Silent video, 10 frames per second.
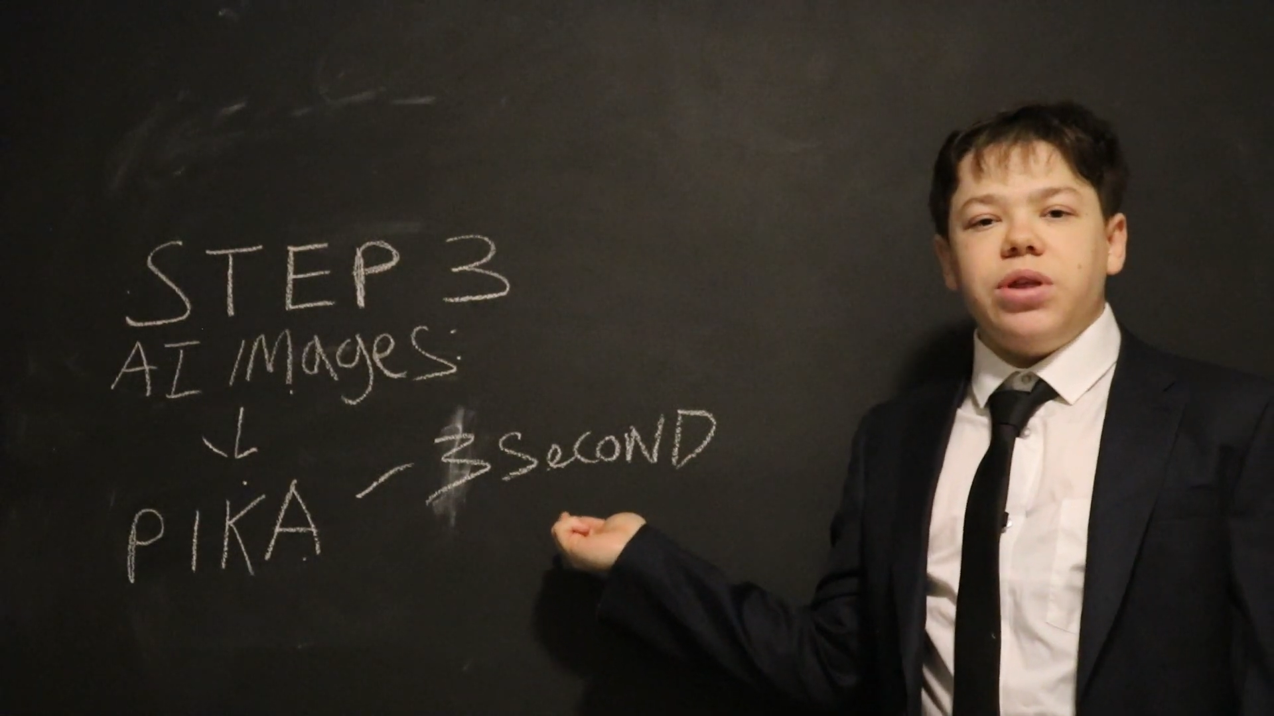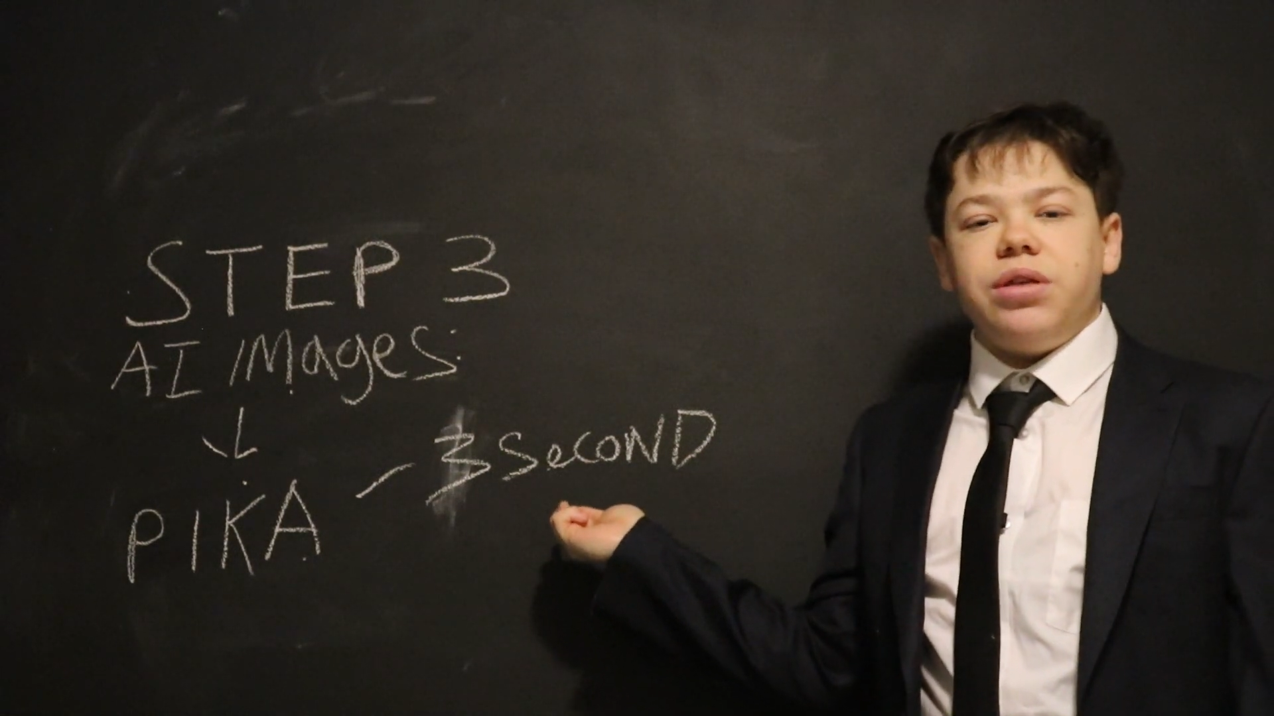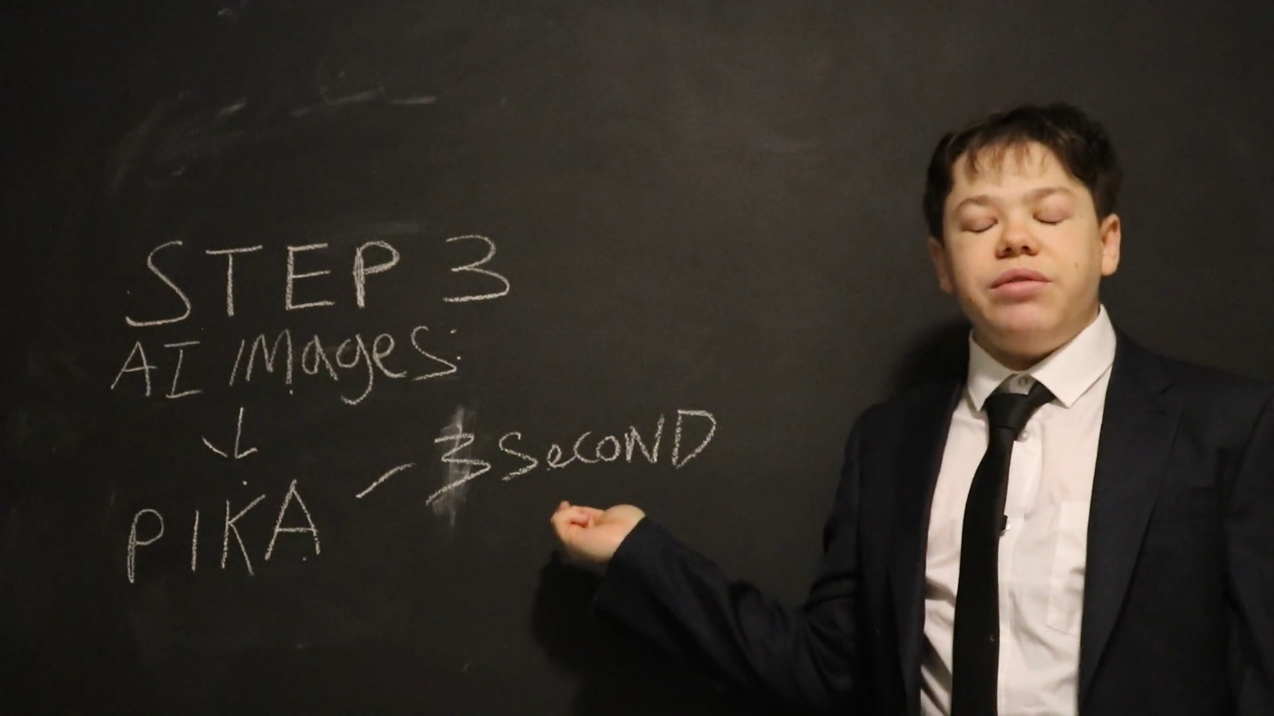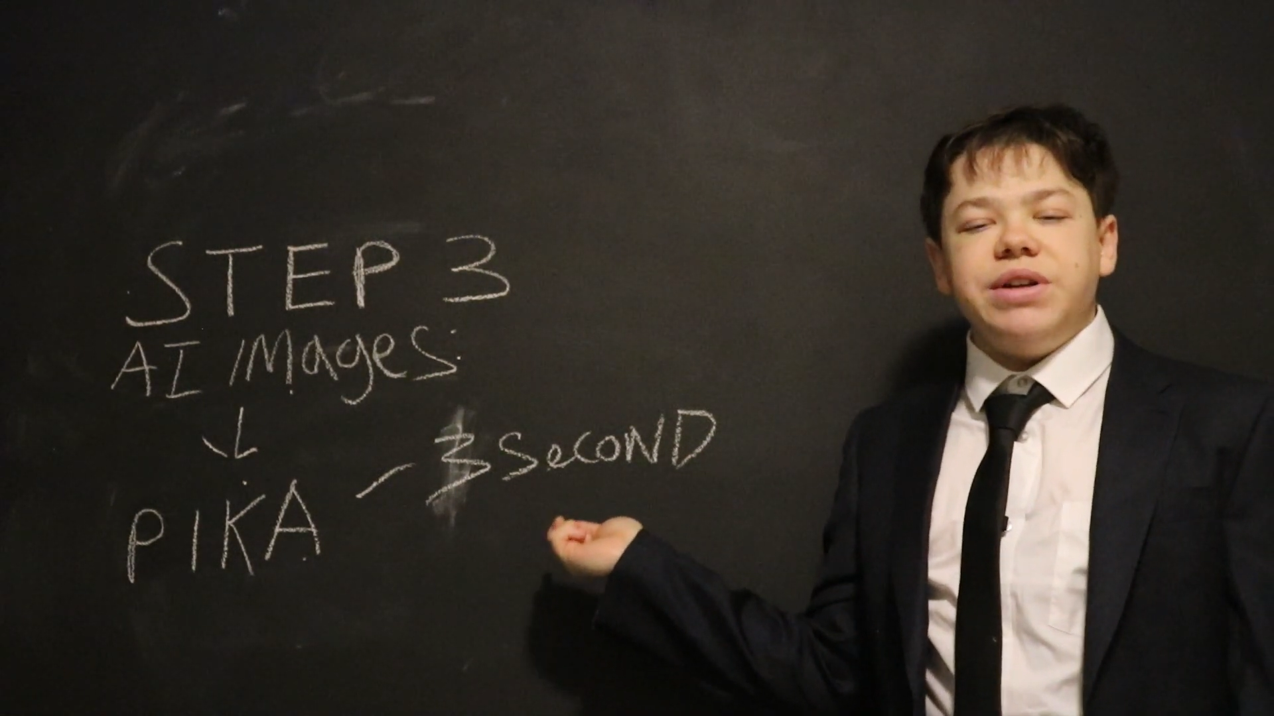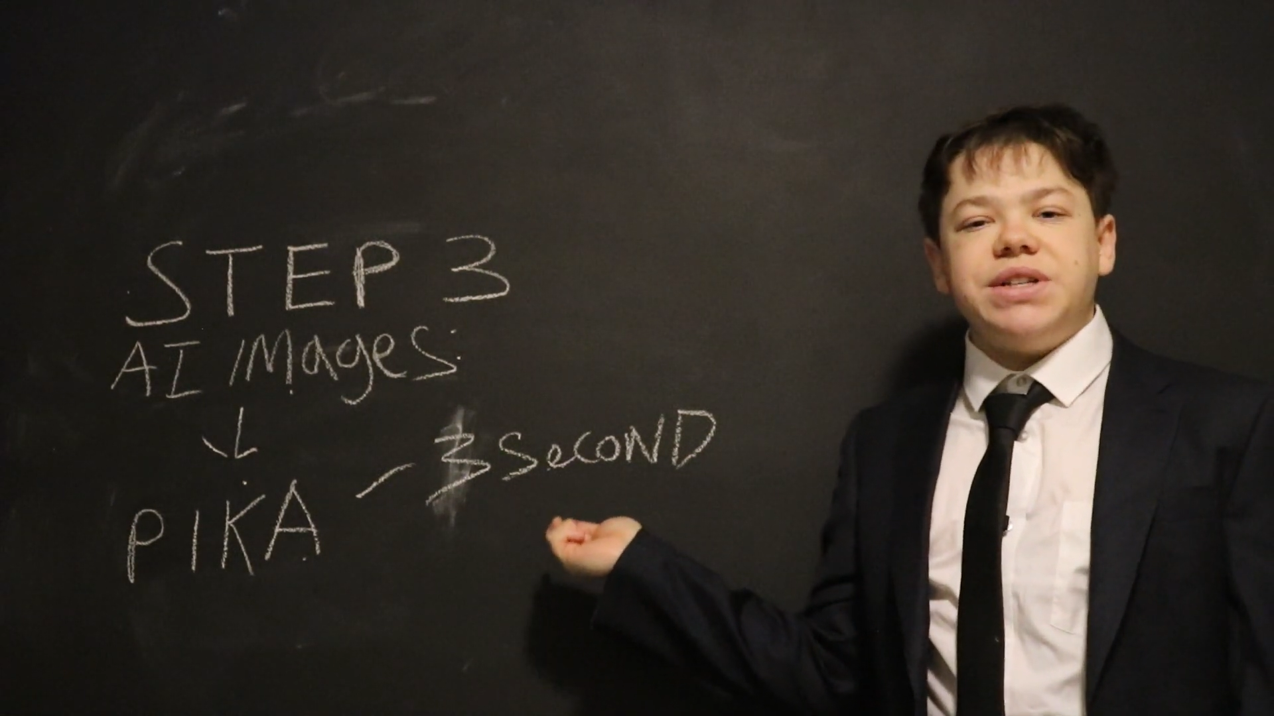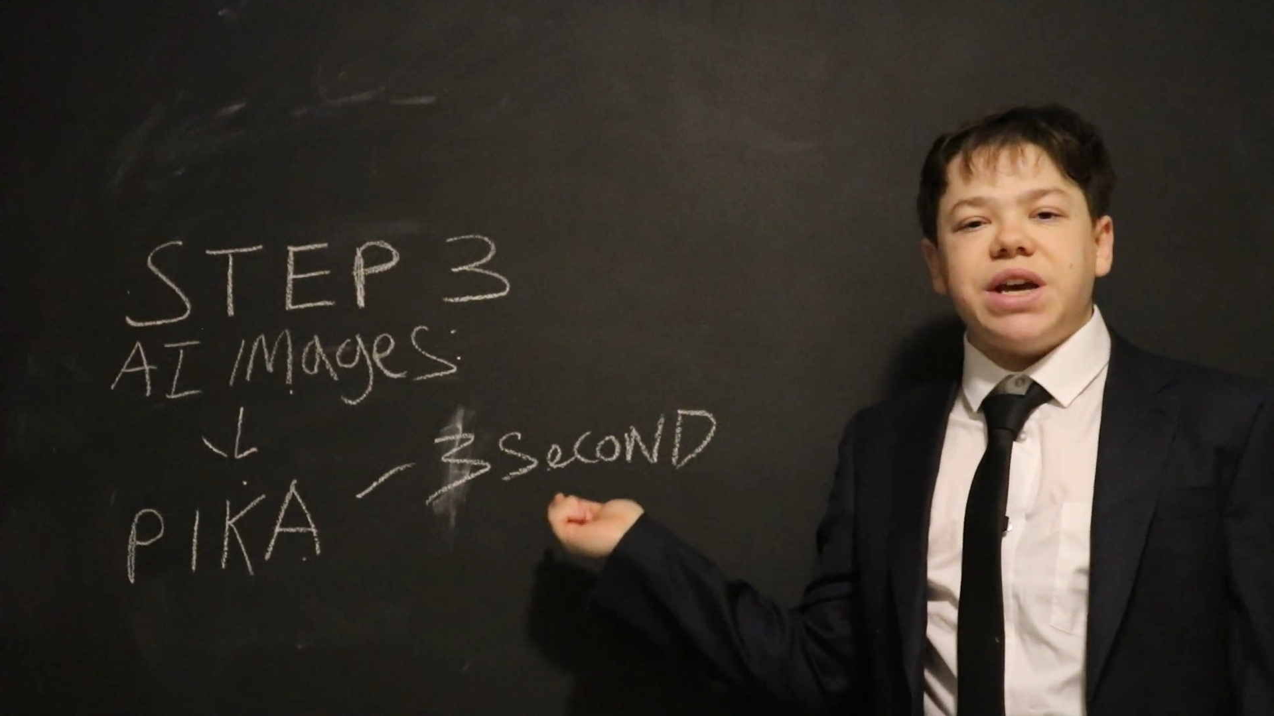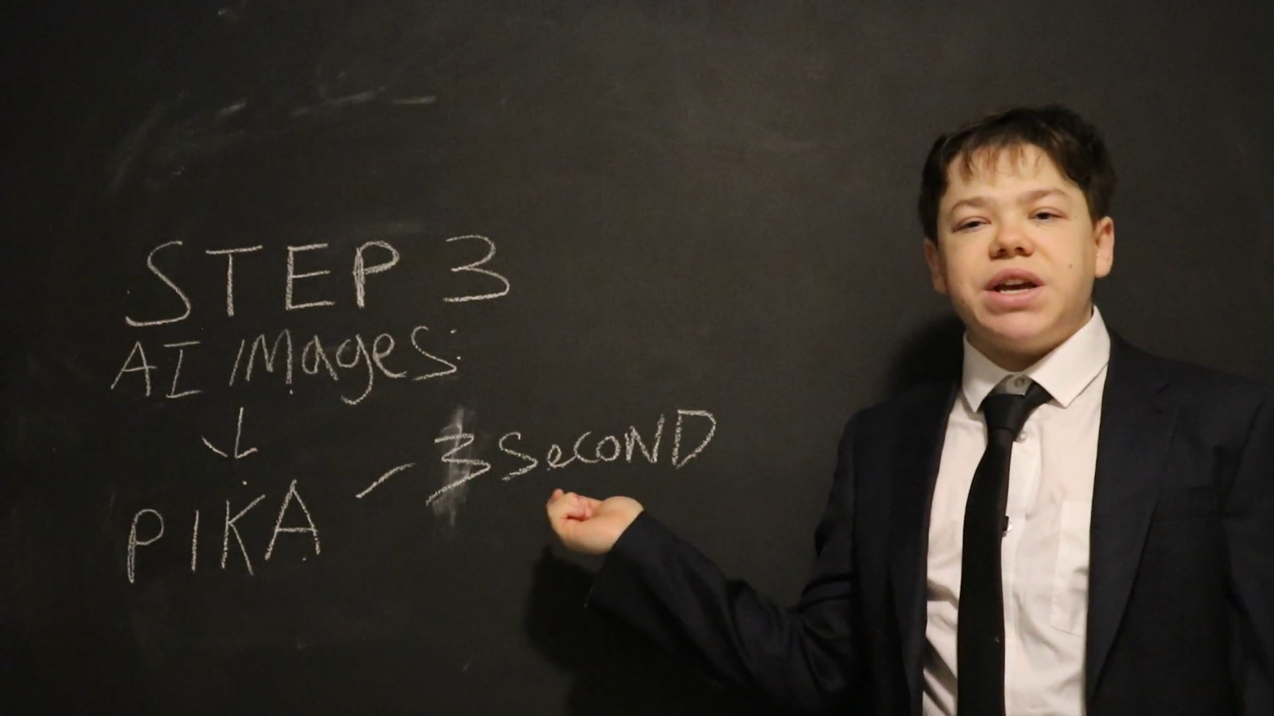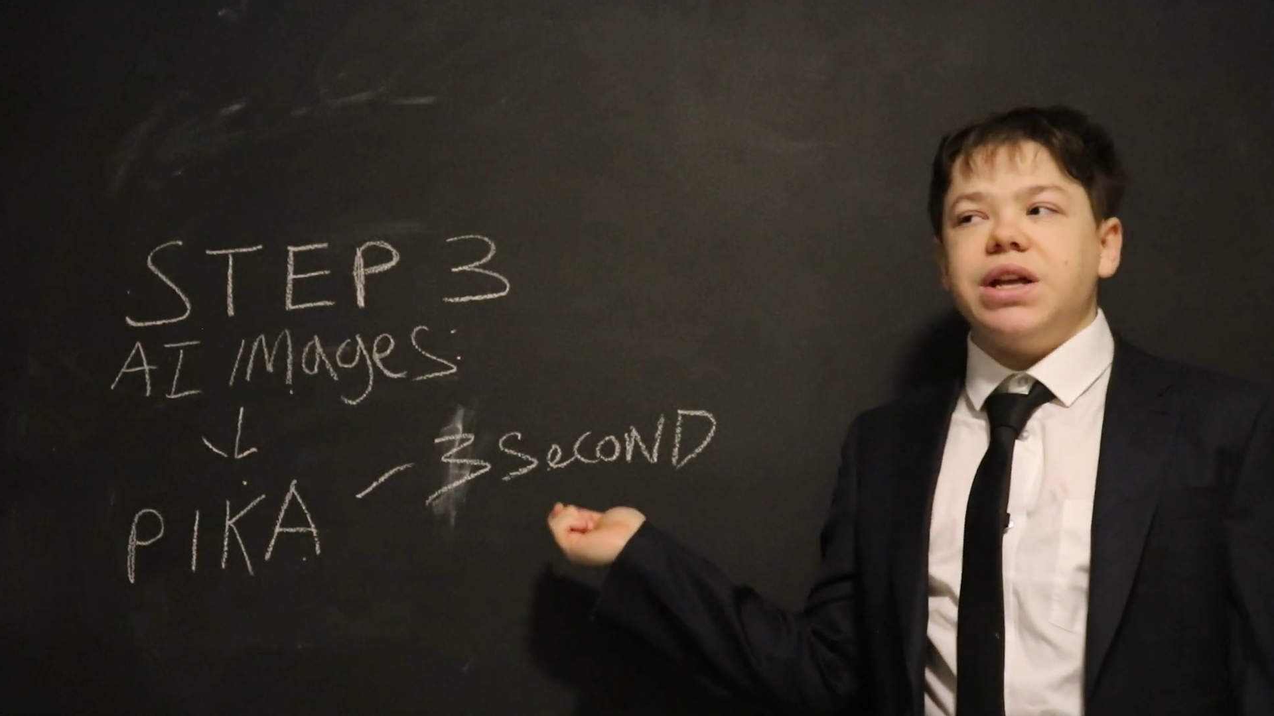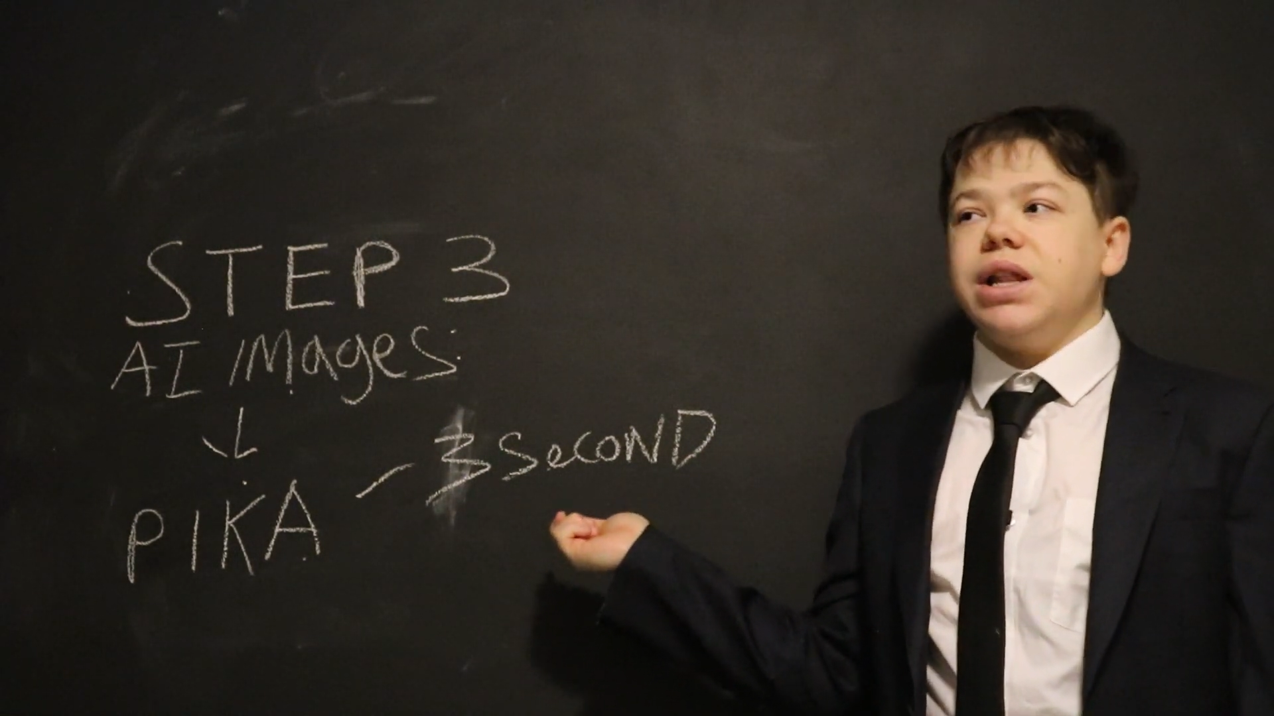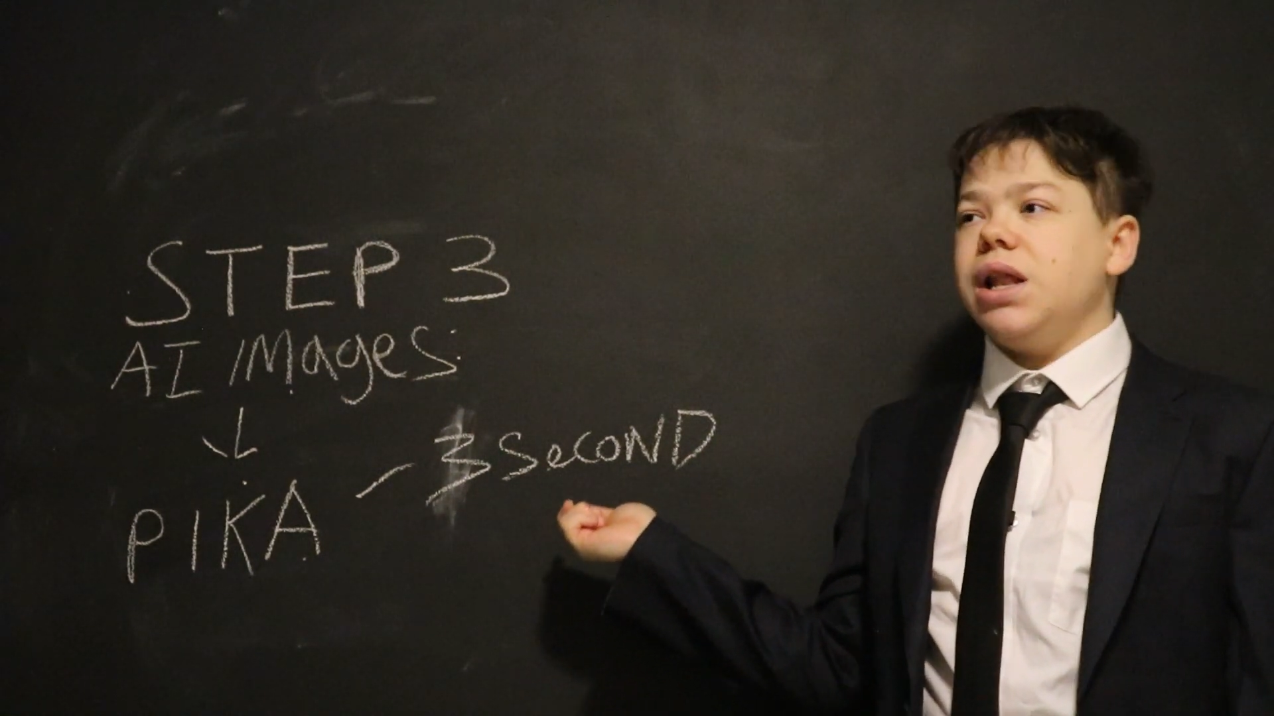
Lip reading: 3-second